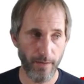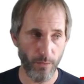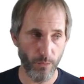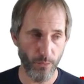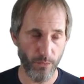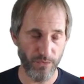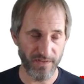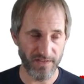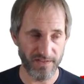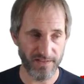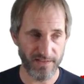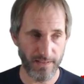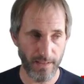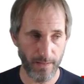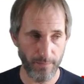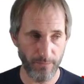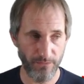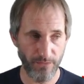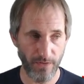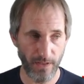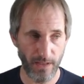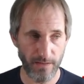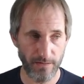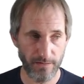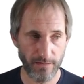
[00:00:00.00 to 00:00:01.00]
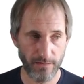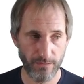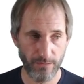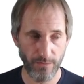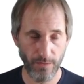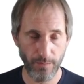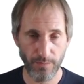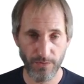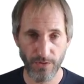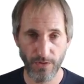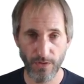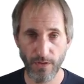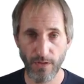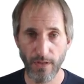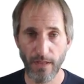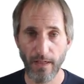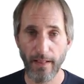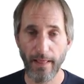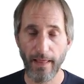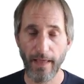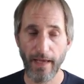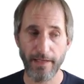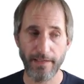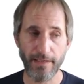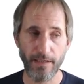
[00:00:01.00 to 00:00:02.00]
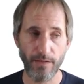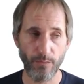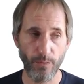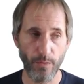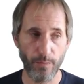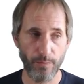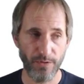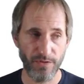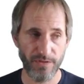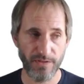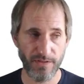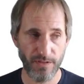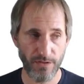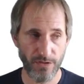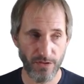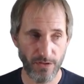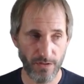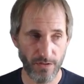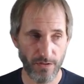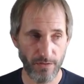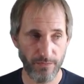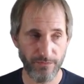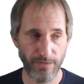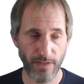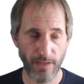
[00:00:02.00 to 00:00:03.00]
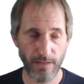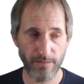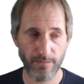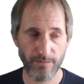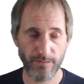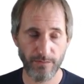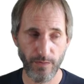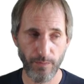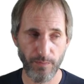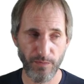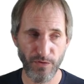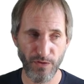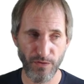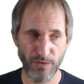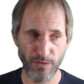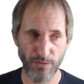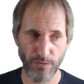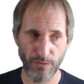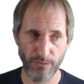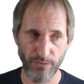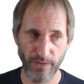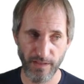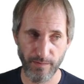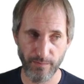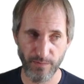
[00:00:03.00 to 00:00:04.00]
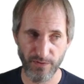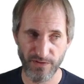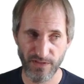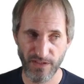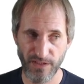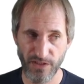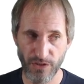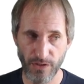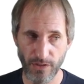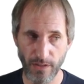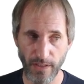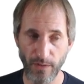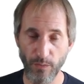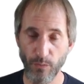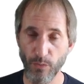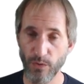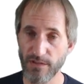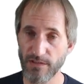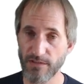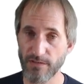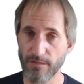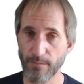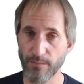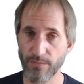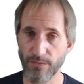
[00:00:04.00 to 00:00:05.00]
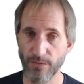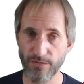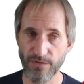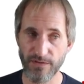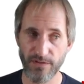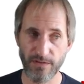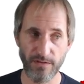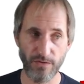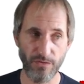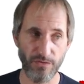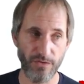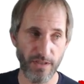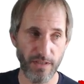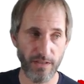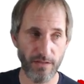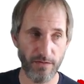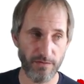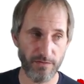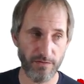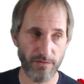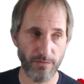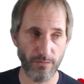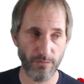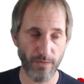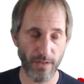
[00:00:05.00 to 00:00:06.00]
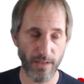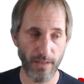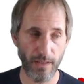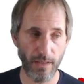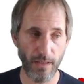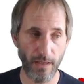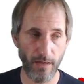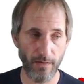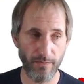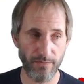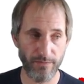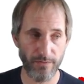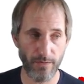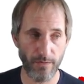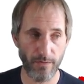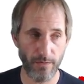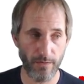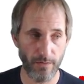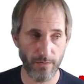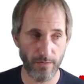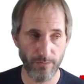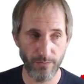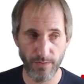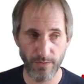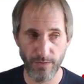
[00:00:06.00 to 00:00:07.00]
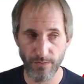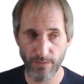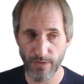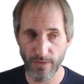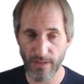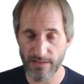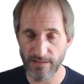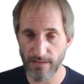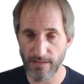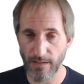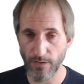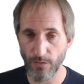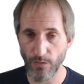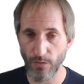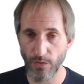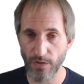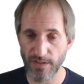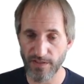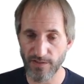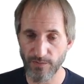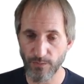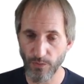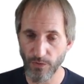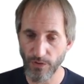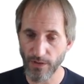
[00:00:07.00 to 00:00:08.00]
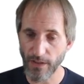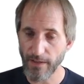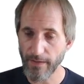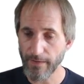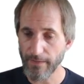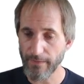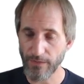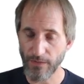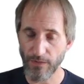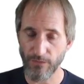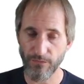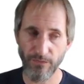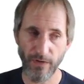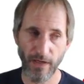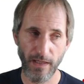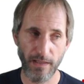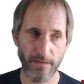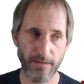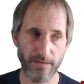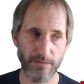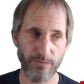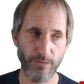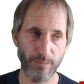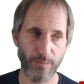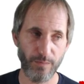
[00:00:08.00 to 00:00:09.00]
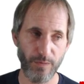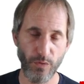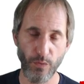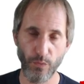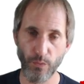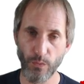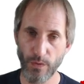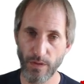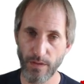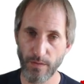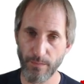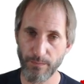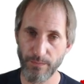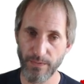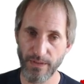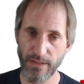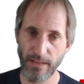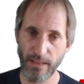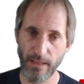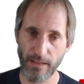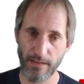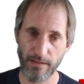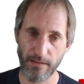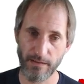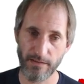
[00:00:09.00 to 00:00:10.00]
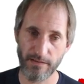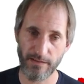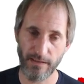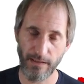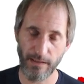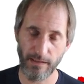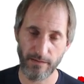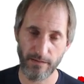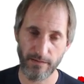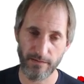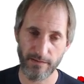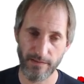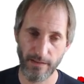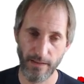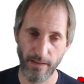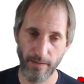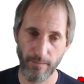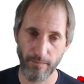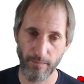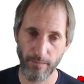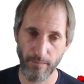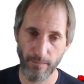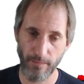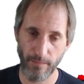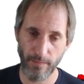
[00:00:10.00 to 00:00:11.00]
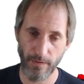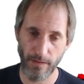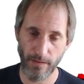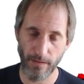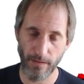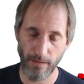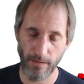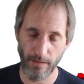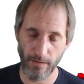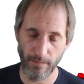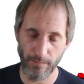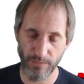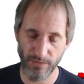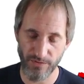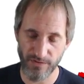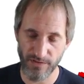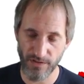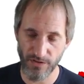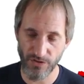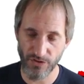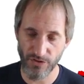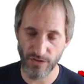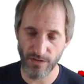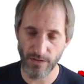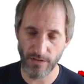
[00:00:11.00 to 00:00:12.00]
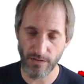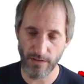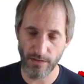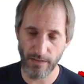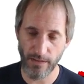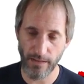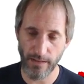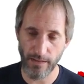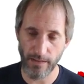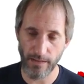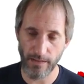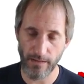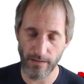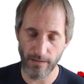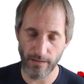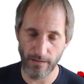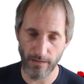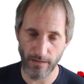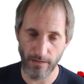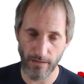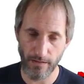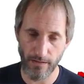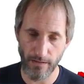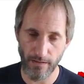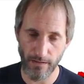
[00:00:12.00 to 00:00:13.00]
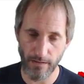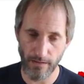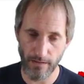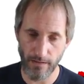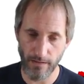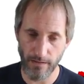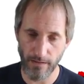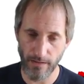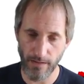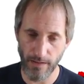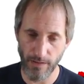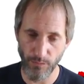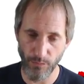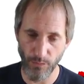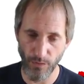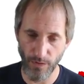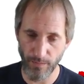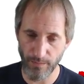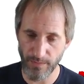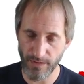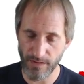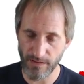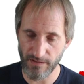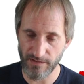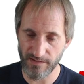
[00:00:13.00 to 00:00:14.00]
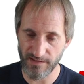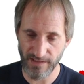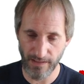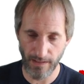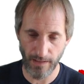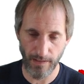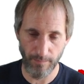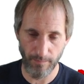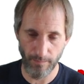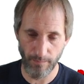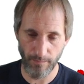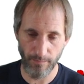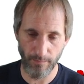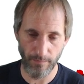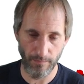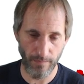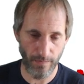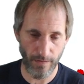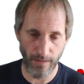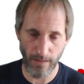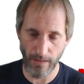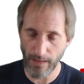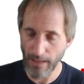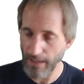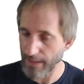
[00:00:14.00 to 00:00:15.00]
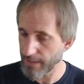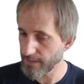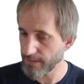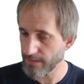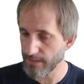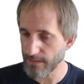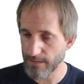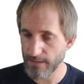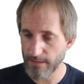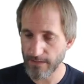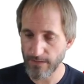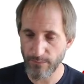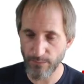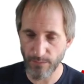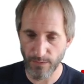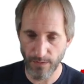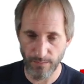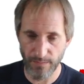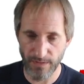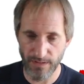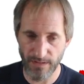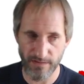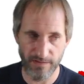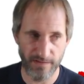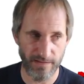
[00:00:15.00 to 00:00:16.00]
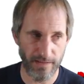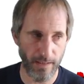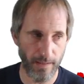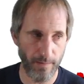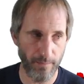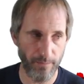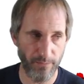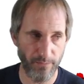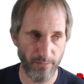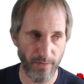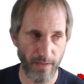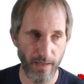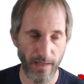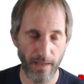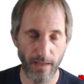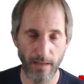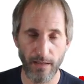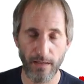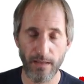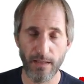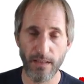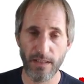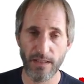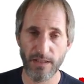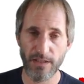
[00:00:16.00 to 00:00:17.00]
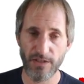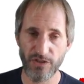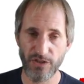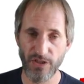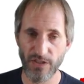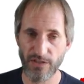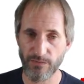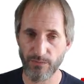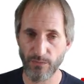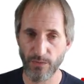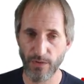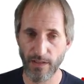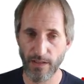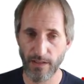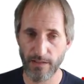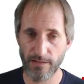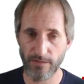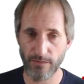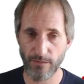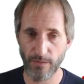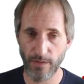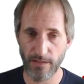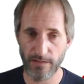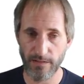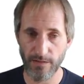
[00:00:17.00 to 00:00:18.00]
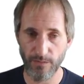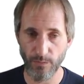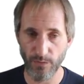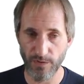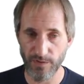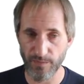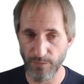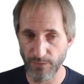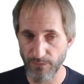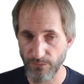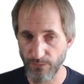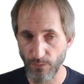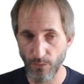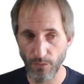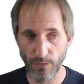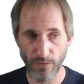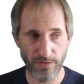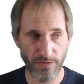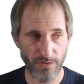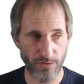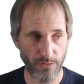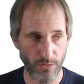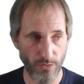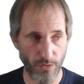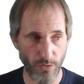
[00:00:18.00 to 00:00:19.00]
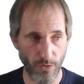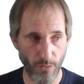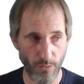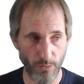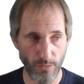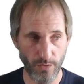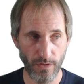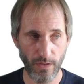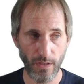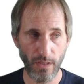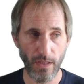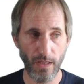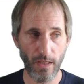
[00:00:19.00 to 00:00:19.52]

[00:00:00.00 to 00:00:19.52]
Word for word: with the same file descriptor and then we position the file descriptor at the correct position and once the process continues to running after CRIU has done all its work the file descriptor will be at exact the same position and and and will be the same ID will be the same file just as, as it was before so the code